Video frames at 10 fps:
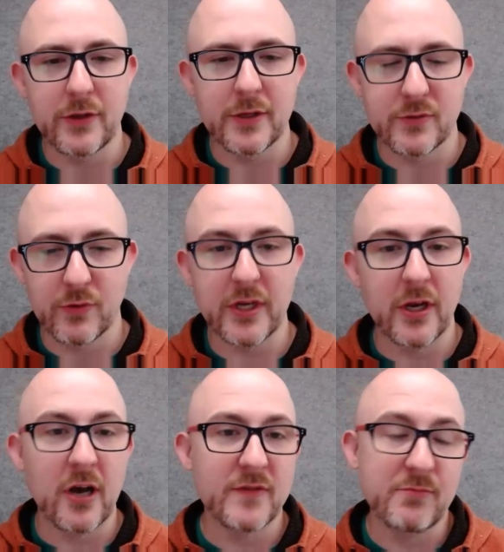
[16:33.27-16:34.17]
is written
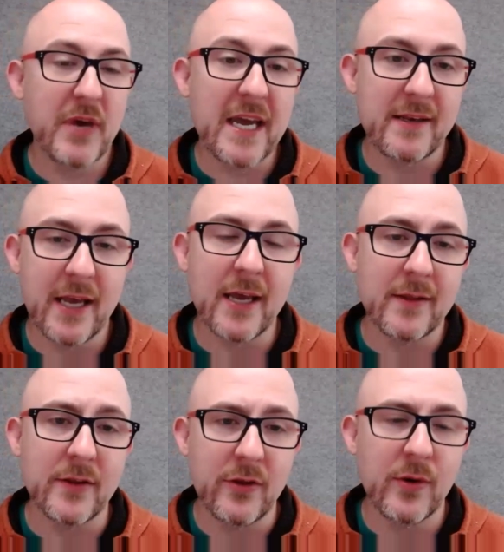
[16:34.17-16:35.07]
off as bad debt
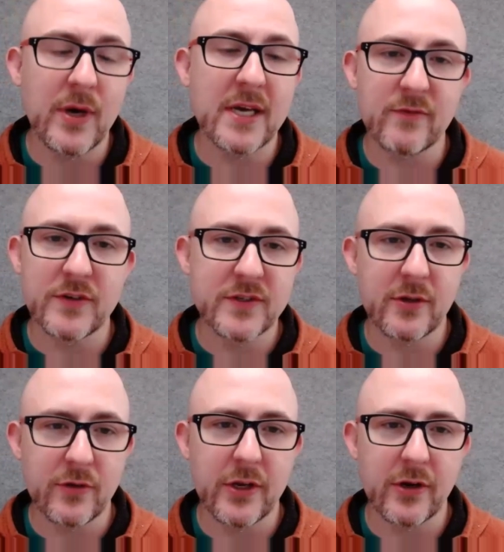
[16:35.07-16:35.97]
in the U.S. every
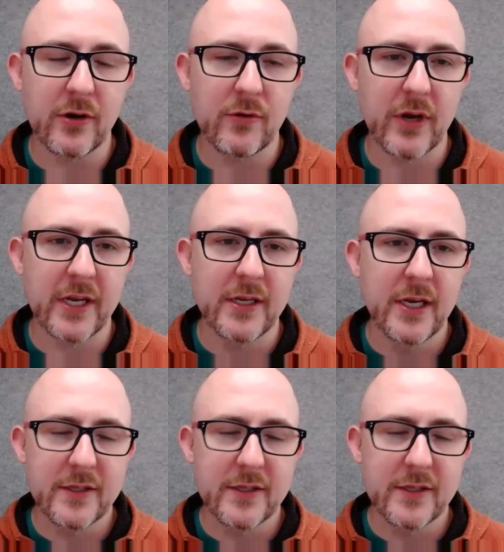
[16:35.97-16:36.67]
single year, right?